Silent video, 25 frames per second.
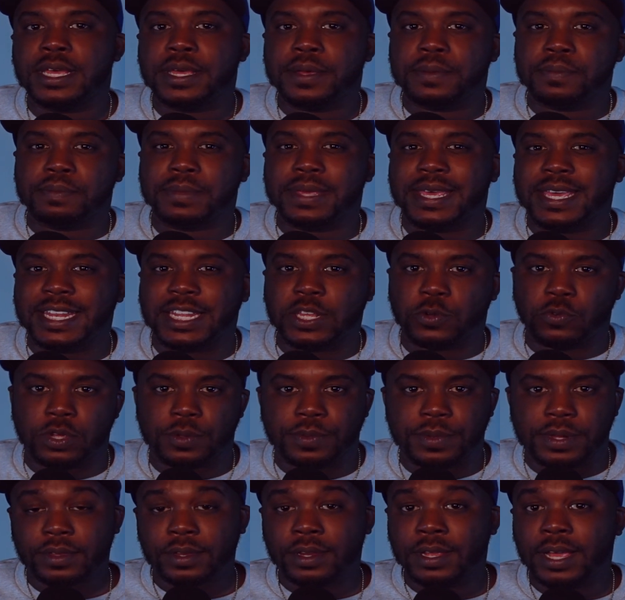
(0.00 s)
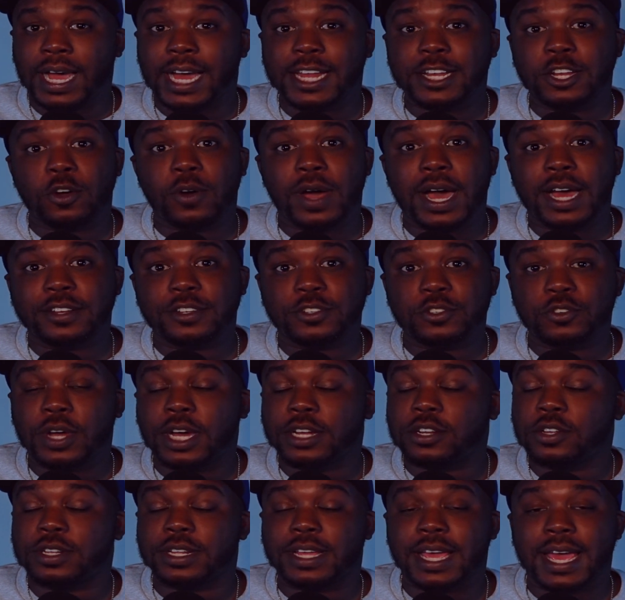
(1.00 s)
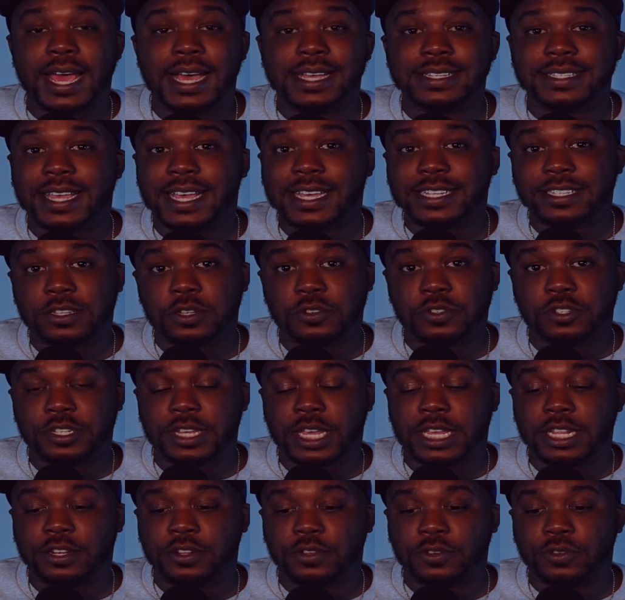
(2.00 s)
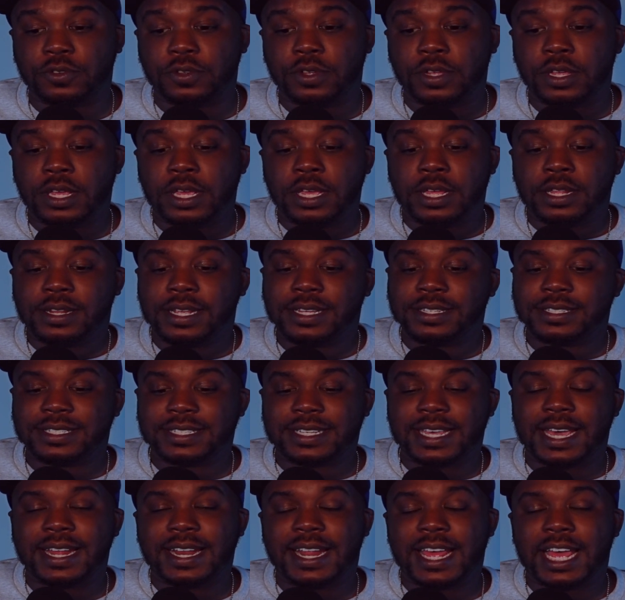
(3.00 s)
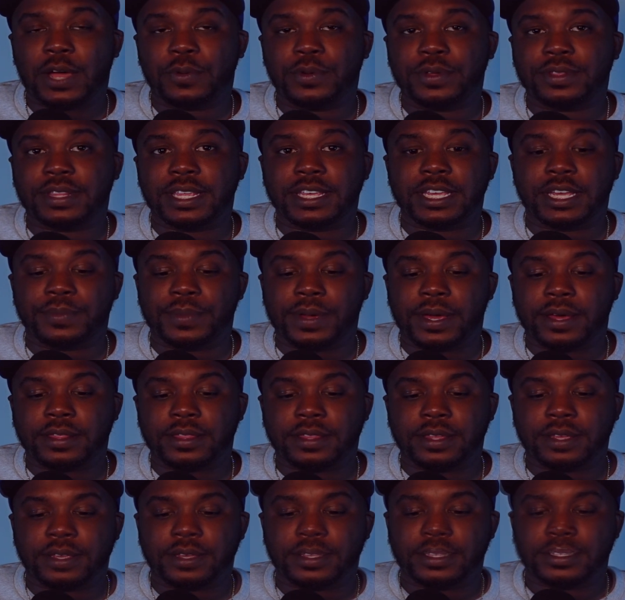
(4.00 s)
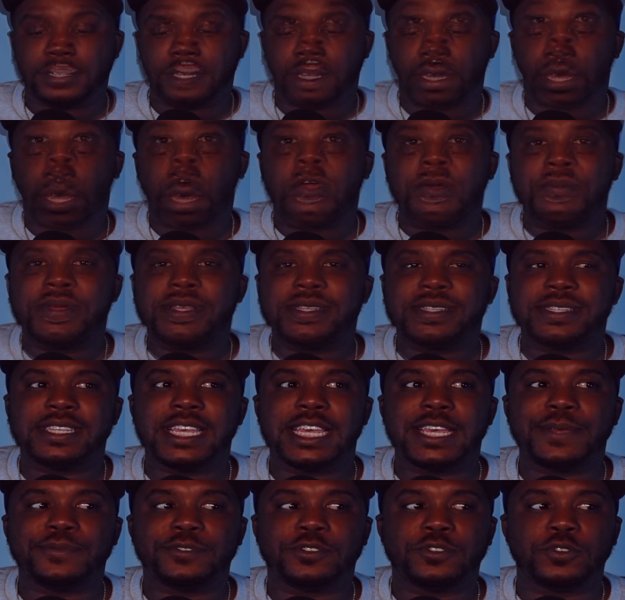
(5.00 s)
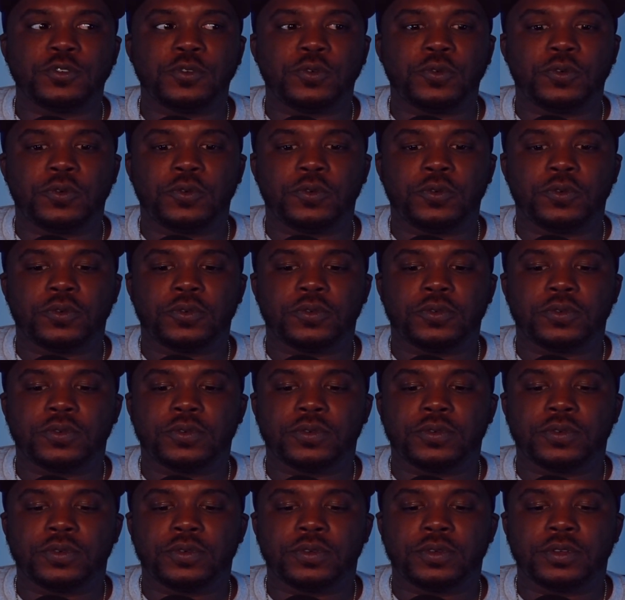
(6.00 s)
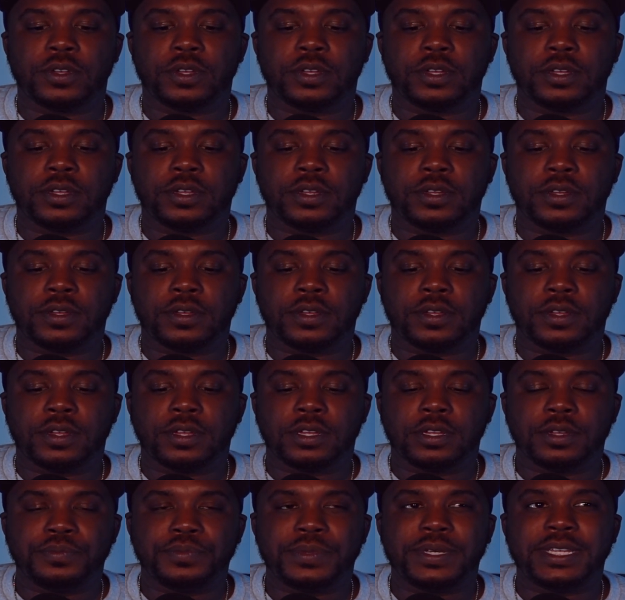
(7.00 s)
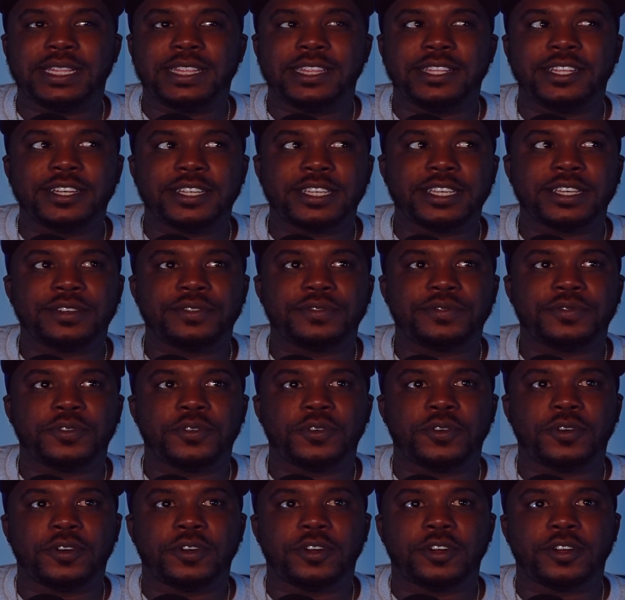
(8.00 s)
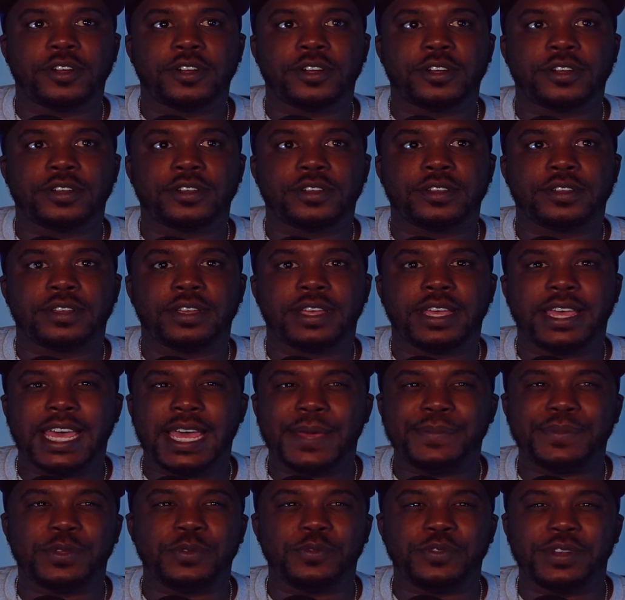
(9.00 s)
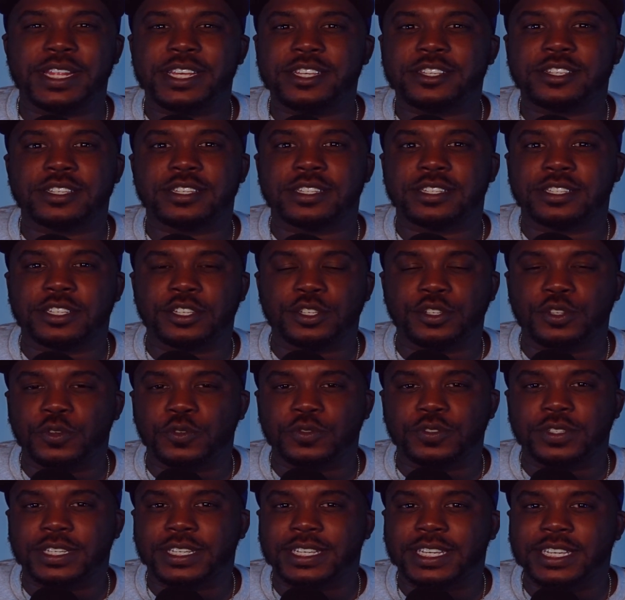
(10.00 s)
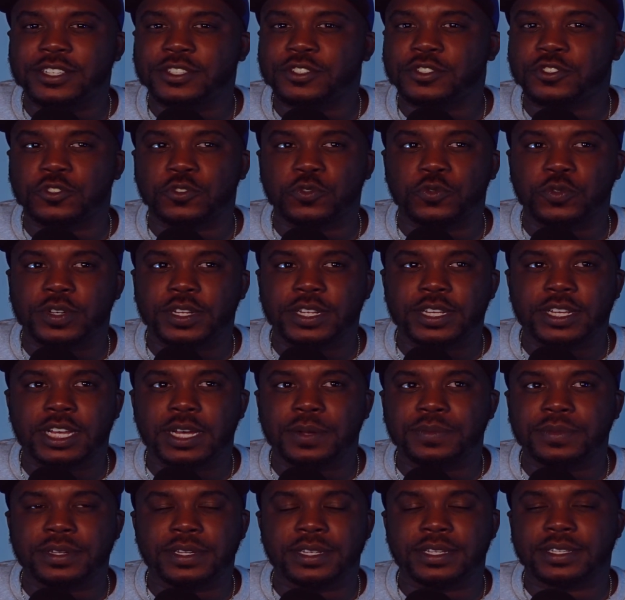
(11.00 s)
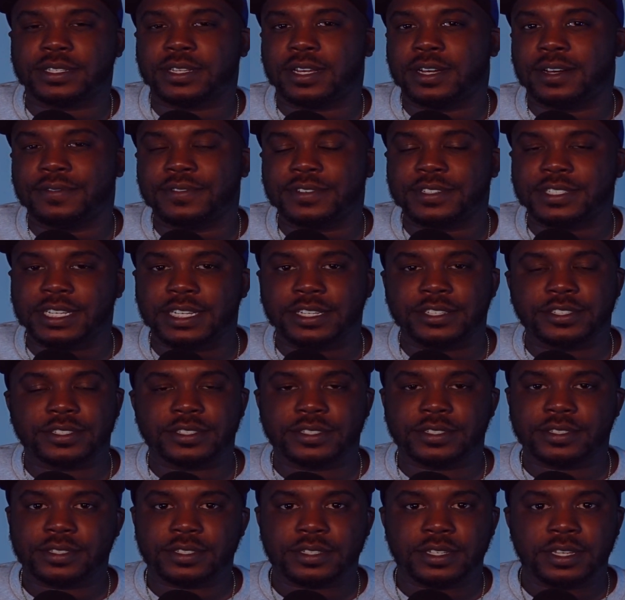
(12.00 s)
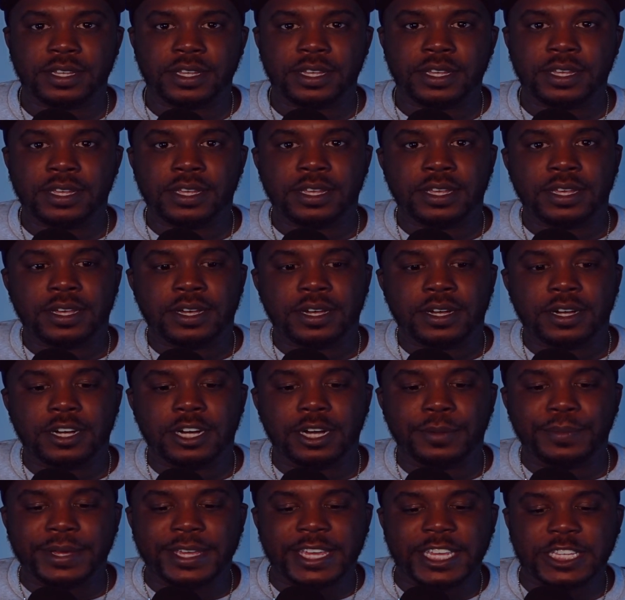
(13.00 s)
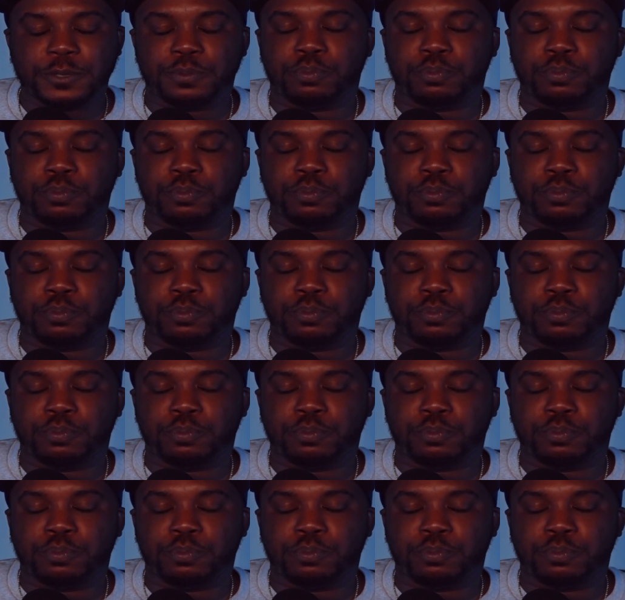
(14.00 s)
men and women. I know I do. I know the guys I associate do. That's just kind of how we think about things. Women seem to be looking for ammunition to use against you when they come to these conversations. It gets